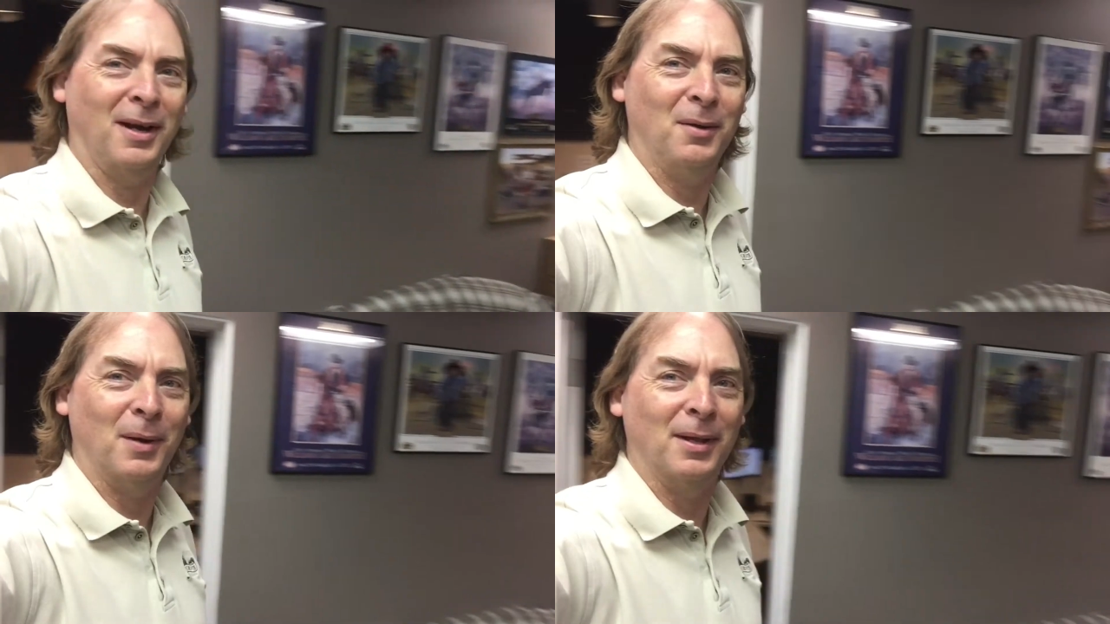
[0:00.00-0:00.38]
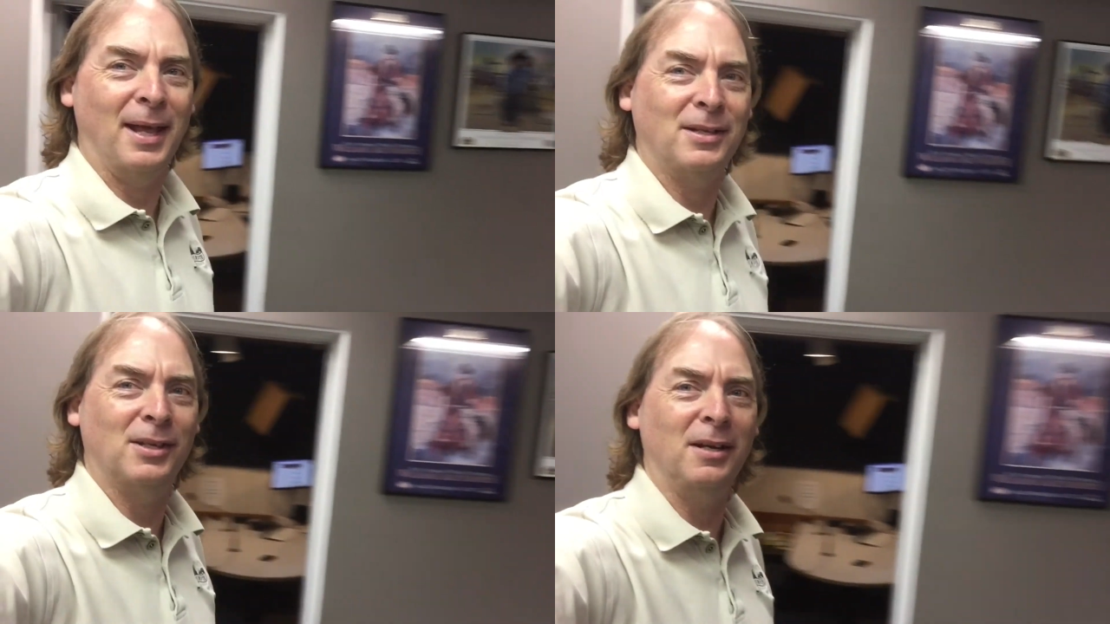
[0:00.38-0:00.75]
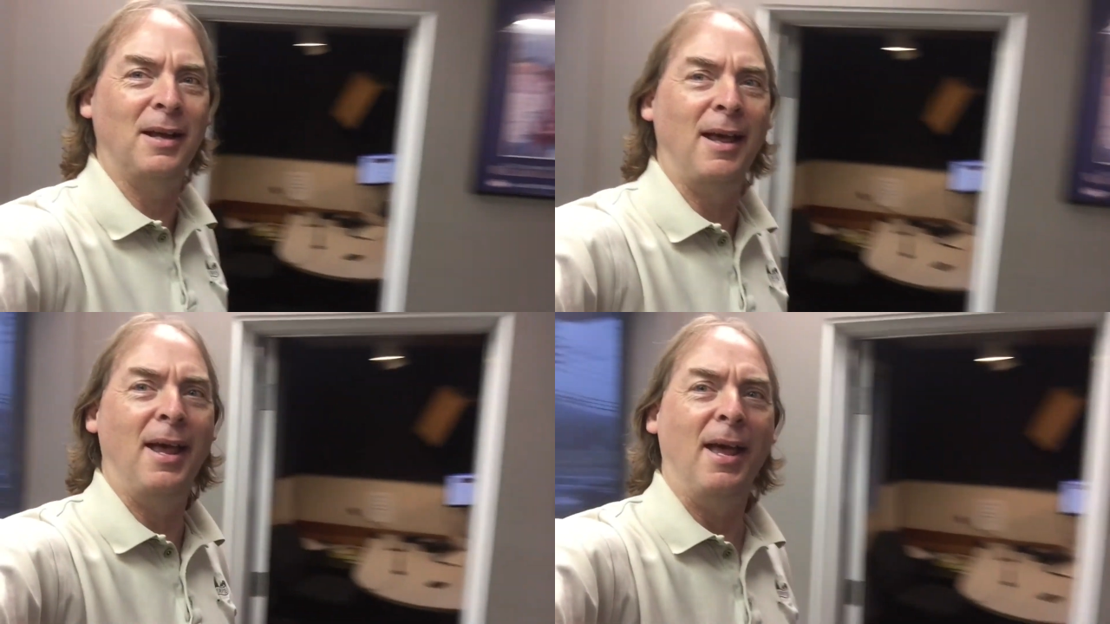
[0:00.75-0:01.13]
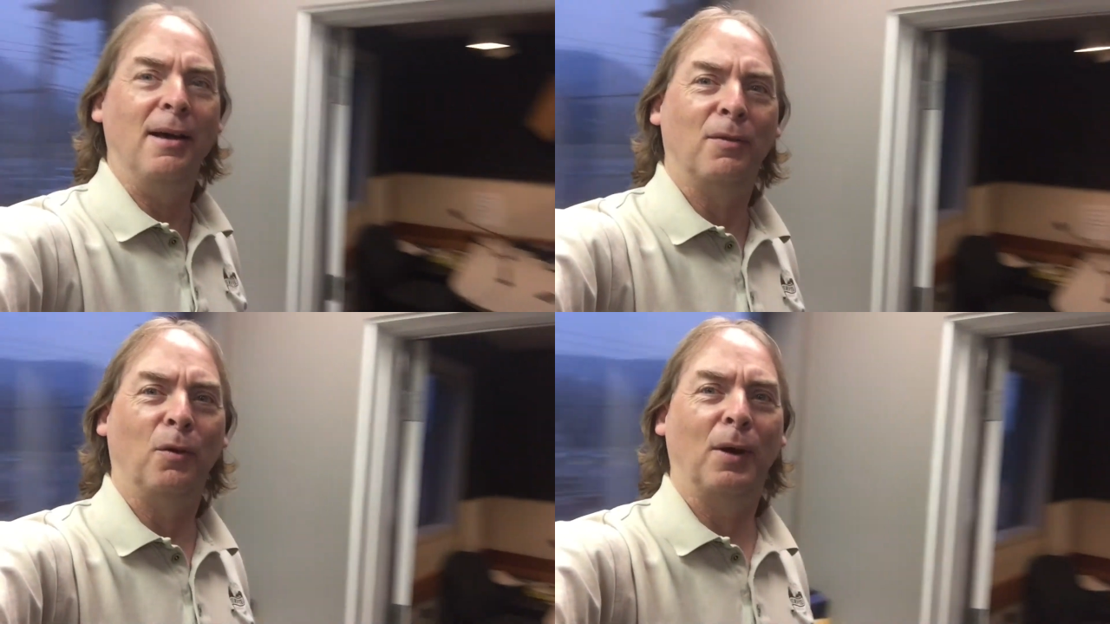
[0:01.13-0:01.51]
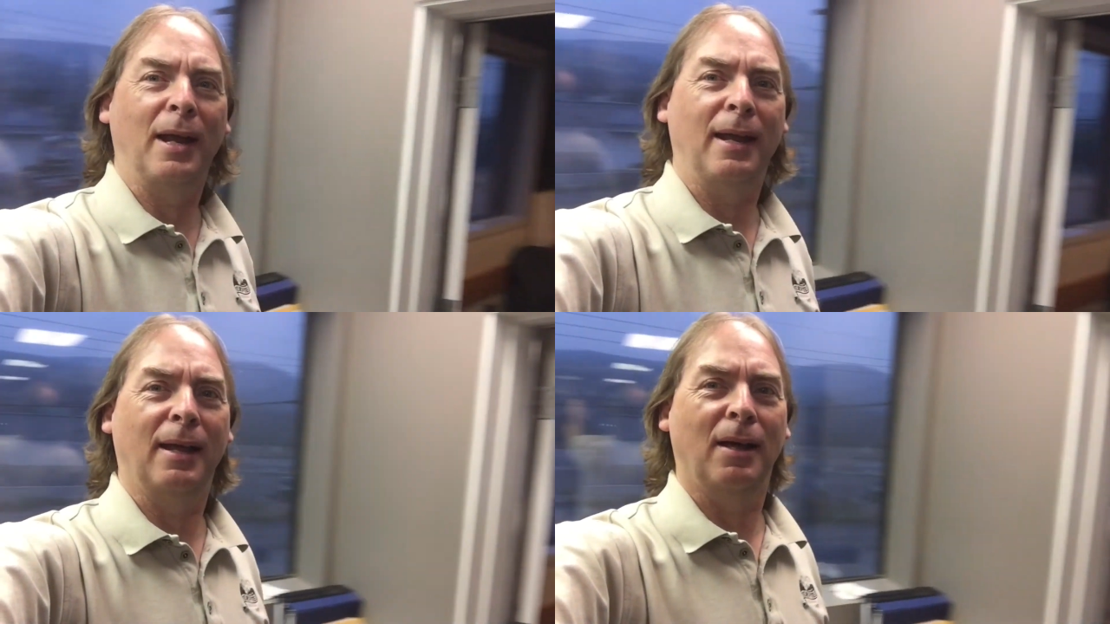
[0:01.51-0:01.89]
Anyway, that's it for
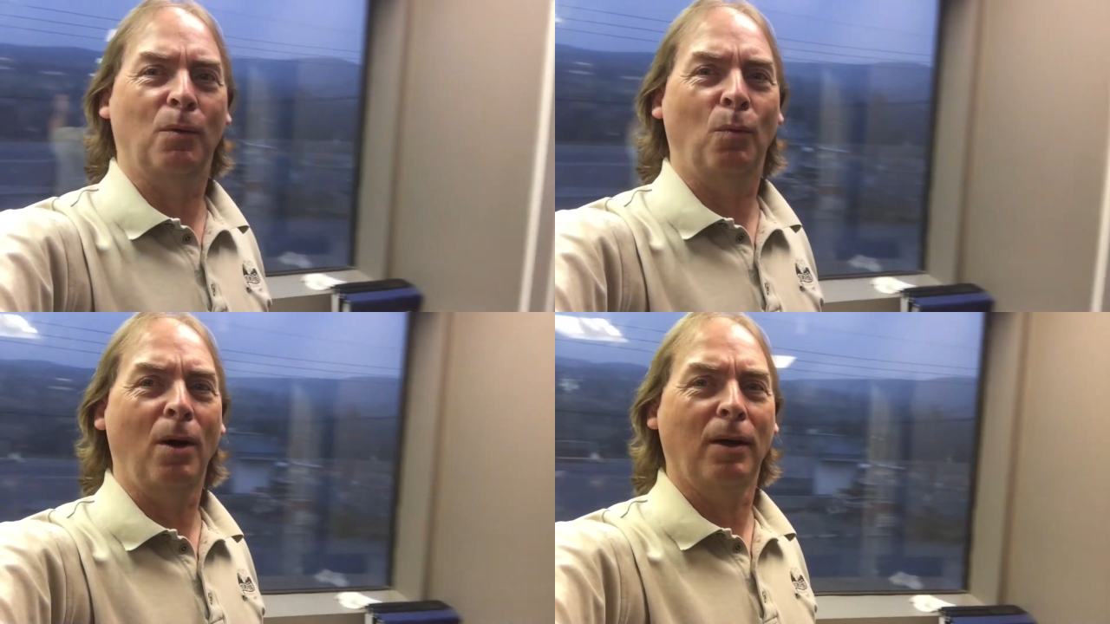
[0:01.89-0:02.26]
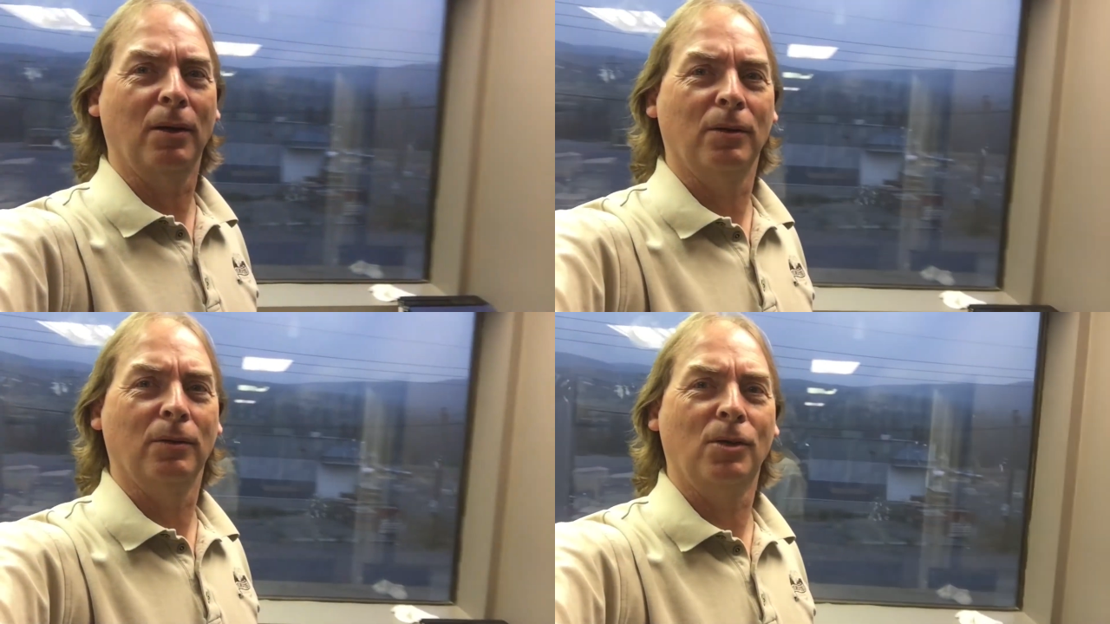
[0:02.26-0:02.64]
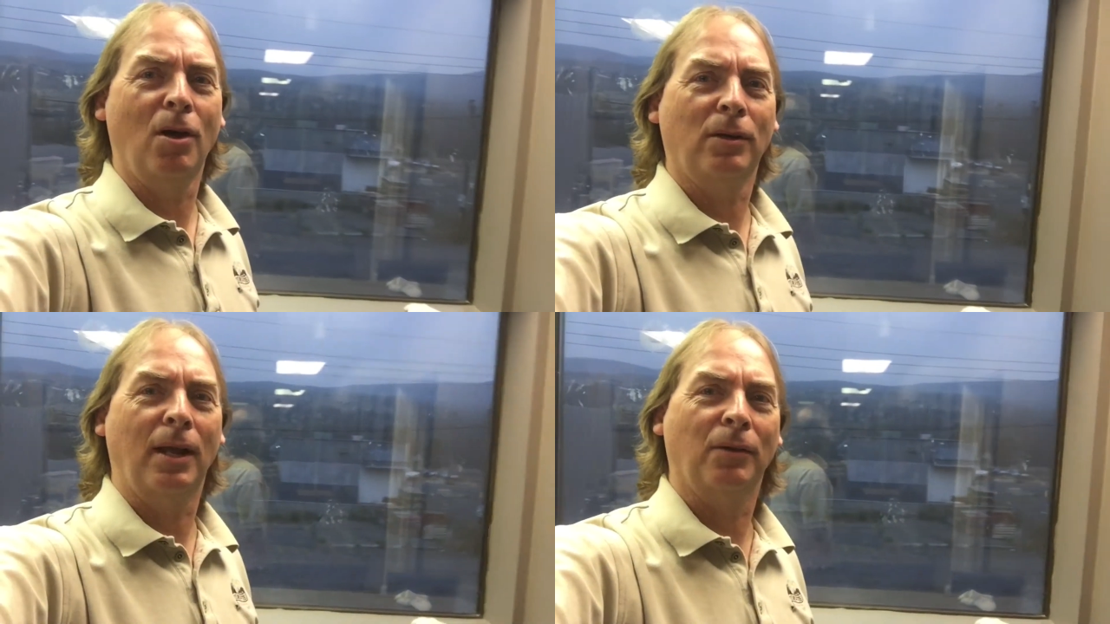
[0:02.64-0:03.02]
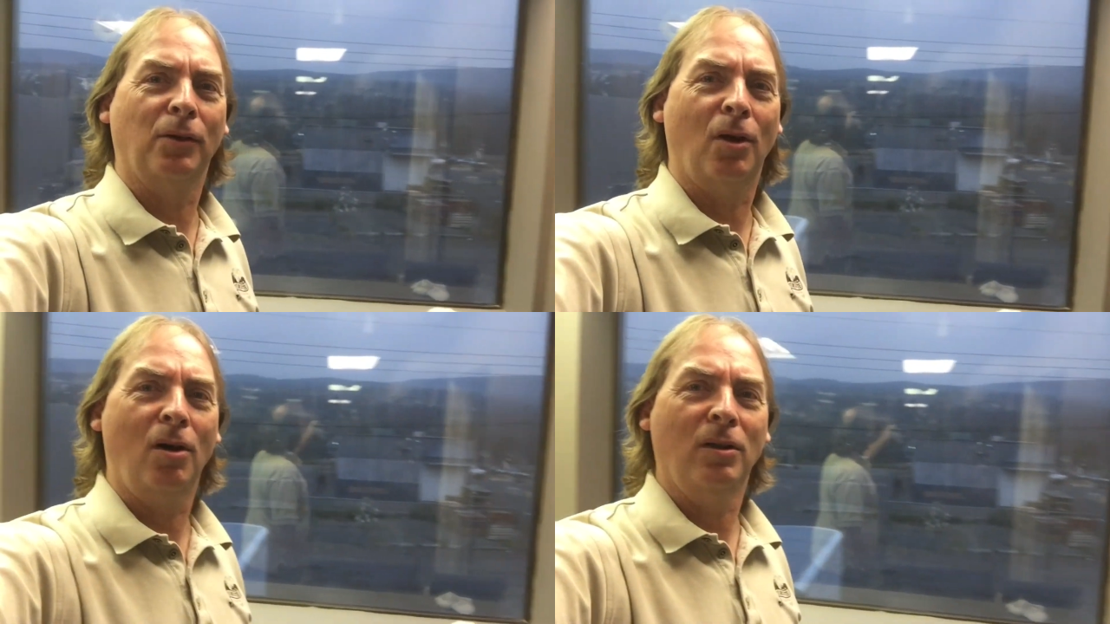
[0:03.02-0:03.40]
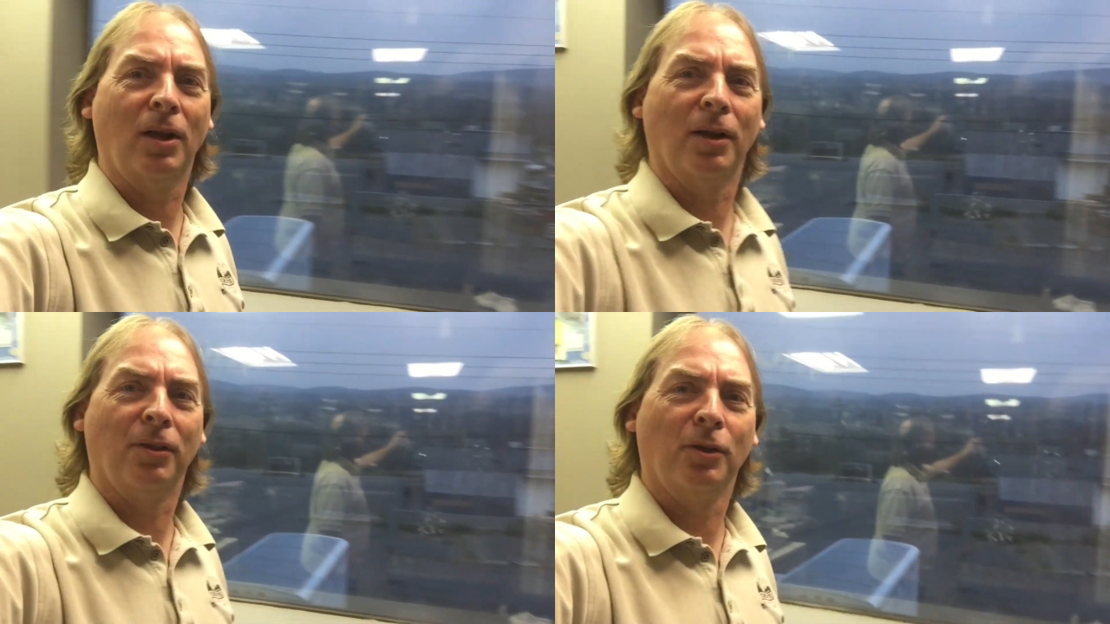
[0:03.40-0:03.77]
a walk and talk down the hall
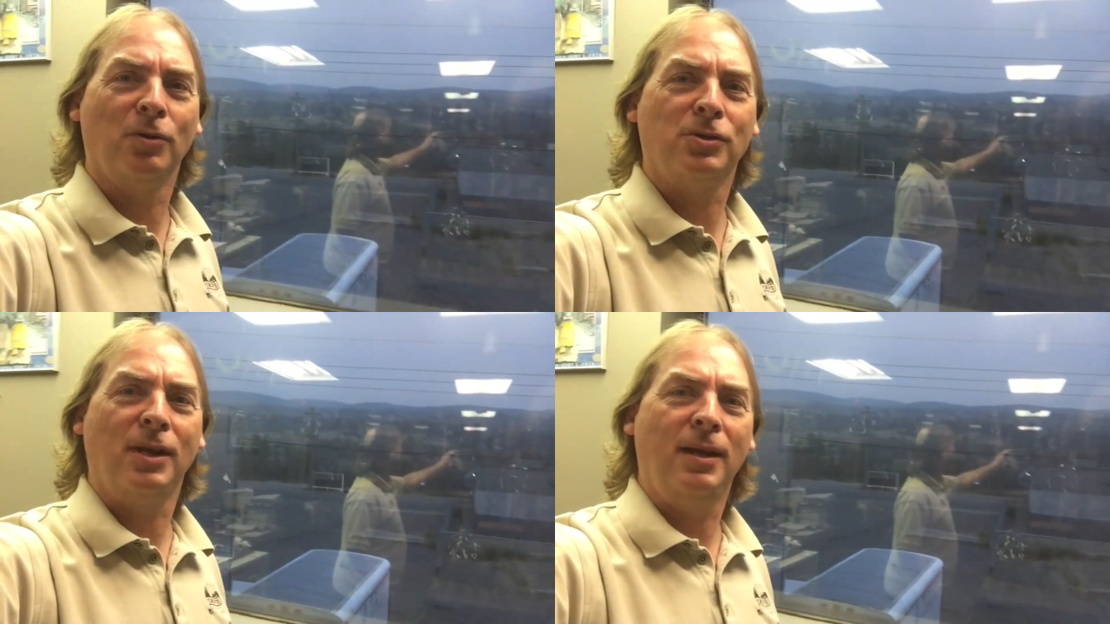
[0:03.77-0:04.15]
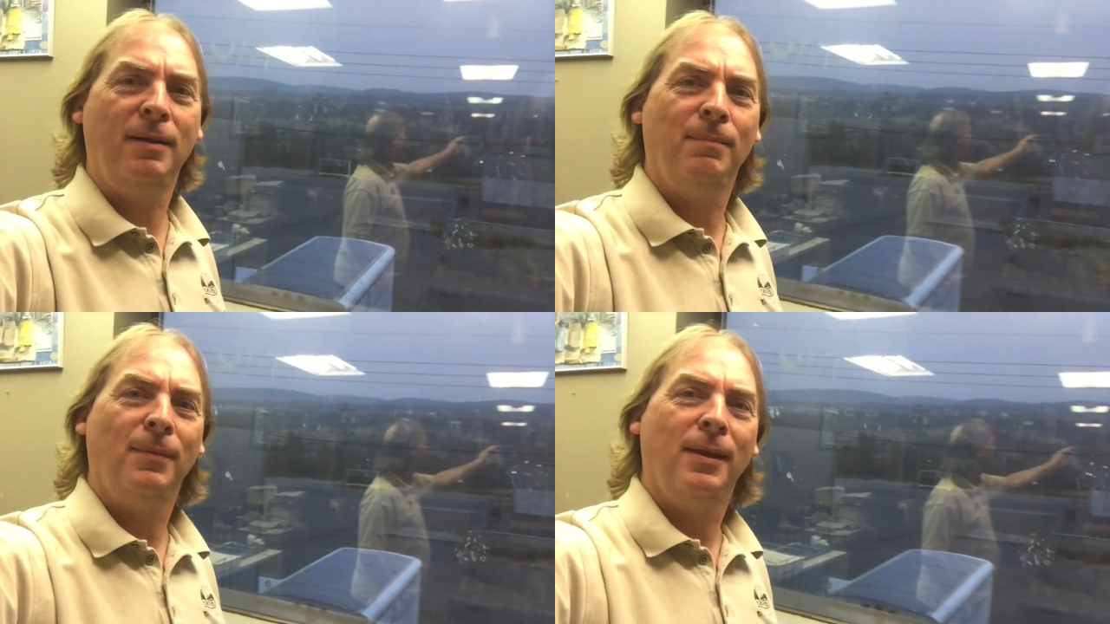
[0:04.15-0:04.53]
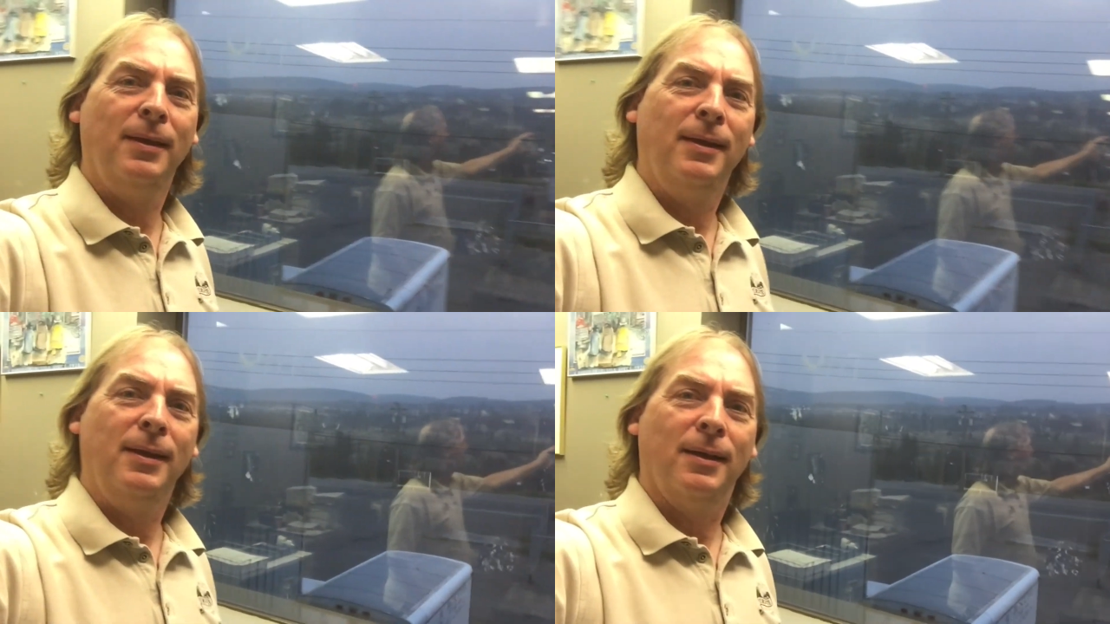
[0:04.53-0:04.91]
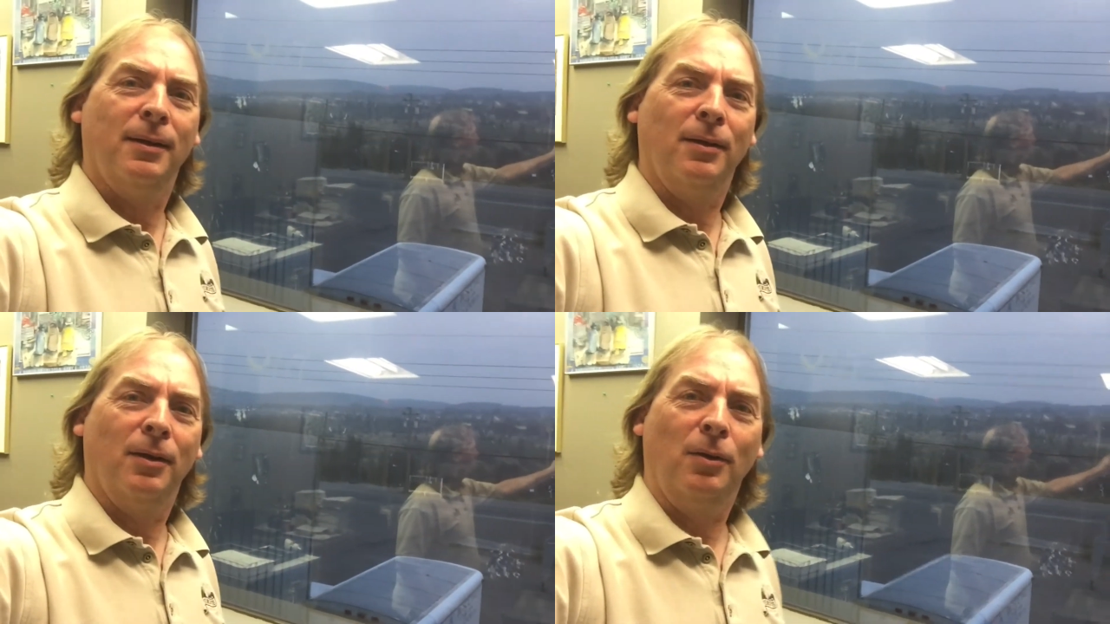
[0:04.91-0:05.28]
on a Thursday. And there you